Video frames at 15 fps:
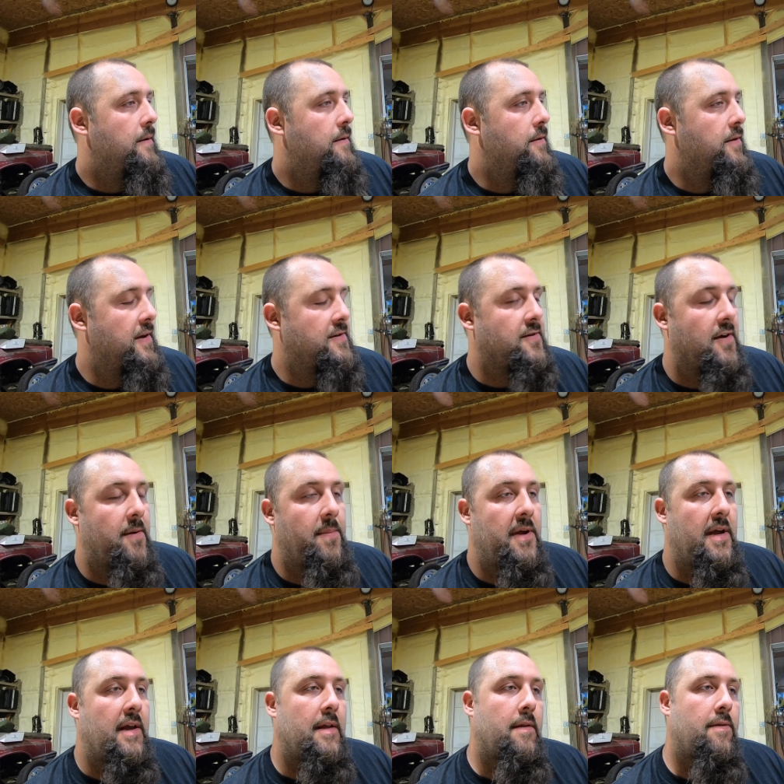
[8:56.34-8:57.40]
This only
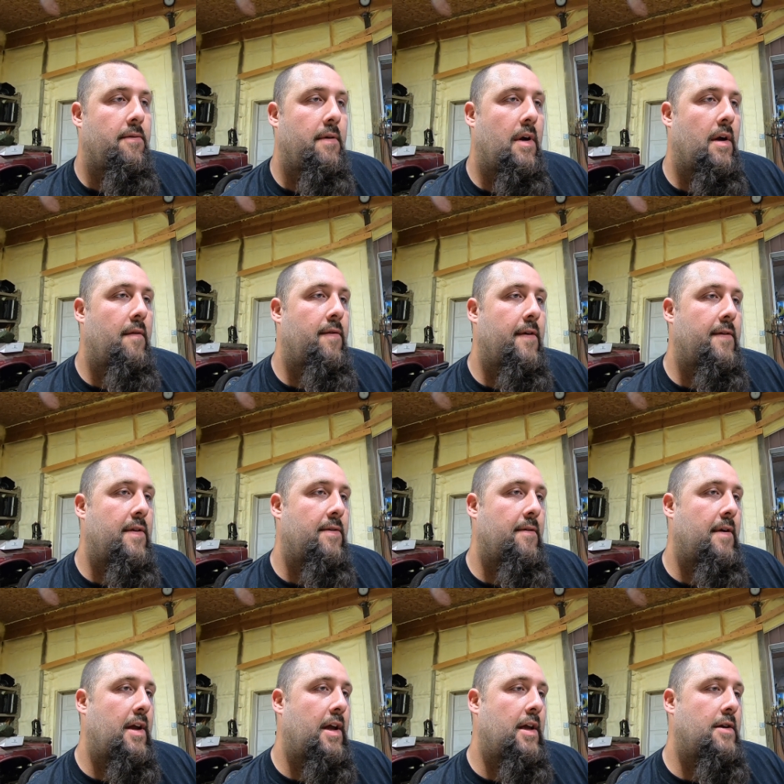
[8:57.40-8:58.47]
being
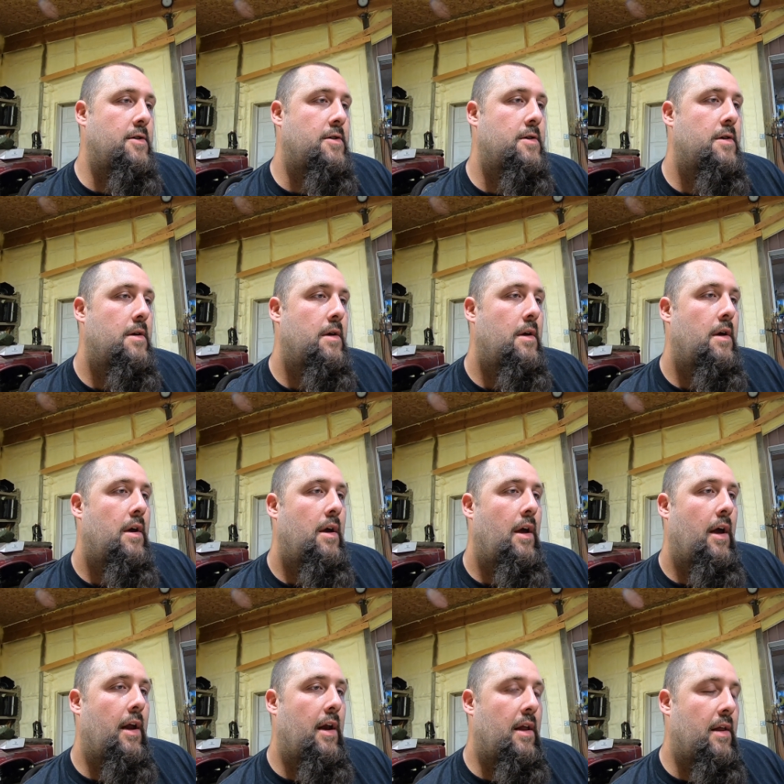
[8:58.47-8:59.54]
353 inch,
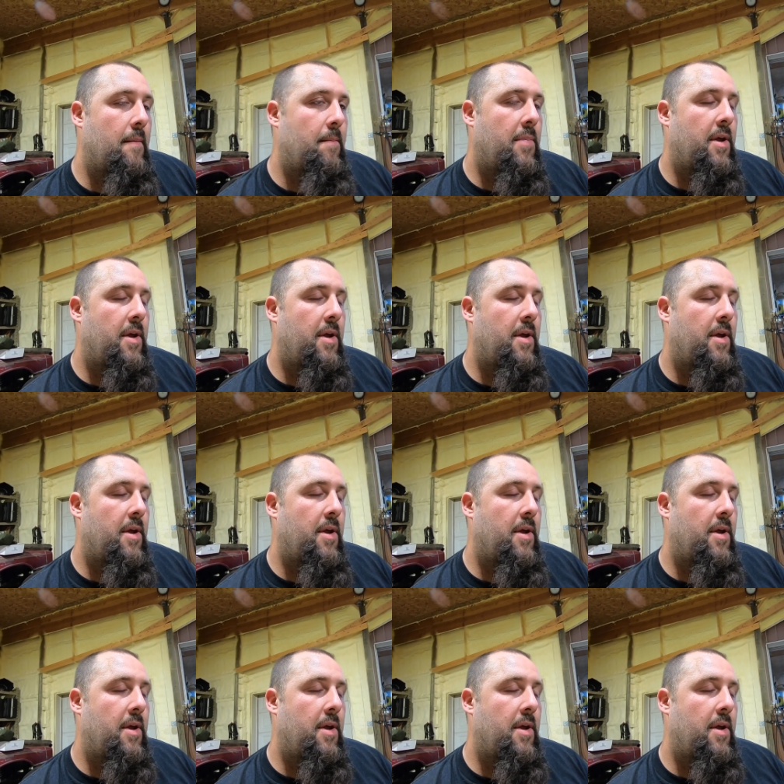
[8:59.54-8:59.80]
and it